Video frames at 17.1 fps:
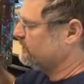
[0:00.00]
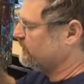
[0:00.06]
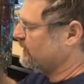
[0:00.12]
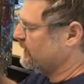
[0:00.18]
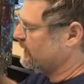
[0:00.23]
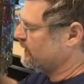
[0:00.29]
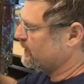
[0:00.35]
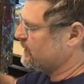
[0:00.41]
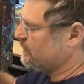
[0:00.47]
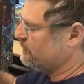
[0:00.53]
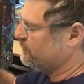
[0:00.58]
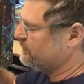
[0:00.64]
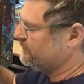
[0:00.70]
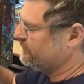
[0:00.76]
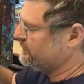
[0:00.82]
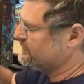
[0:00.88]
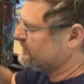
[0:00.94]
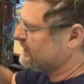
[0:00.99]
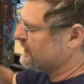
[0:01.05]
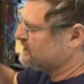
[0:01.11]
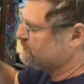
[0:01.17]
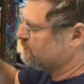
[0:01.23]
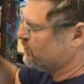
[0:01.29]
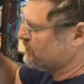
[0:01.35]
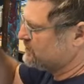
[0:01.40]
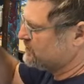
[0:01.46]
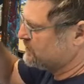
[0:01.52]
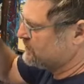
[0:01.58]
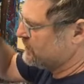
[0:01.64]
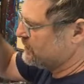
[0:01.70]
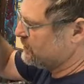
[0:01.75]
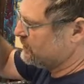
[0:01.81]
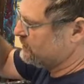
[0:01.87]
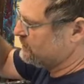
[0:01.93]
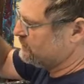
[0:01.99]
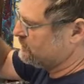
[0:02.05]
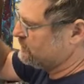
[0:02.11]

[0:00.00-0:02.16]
I got a couple different size brushes here.